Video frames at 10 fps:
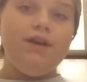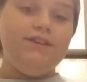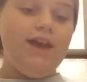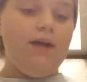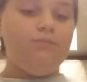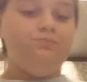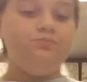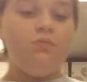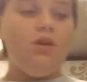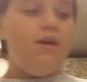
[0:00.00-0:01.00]
yeah.
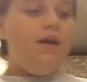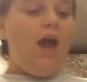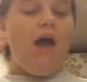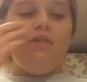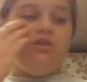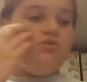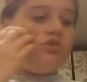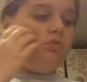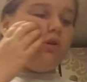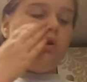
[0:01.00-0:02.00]
And then you
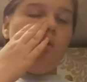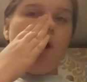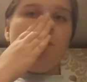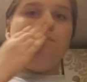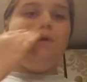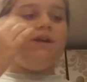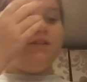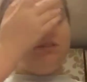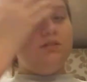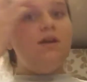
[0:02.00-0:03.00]
just want to go ahead and
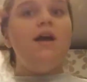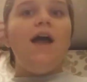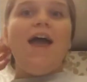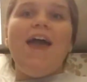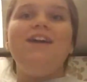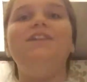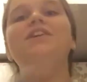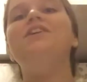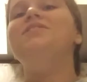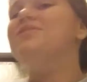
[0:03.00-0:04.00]
mix.
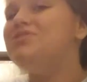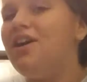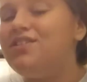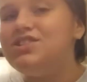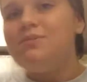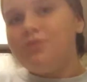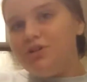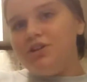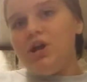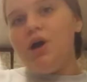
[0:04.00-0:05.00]
And your chocolate chip
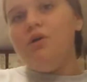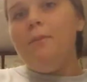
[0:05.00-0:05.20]
cookie dough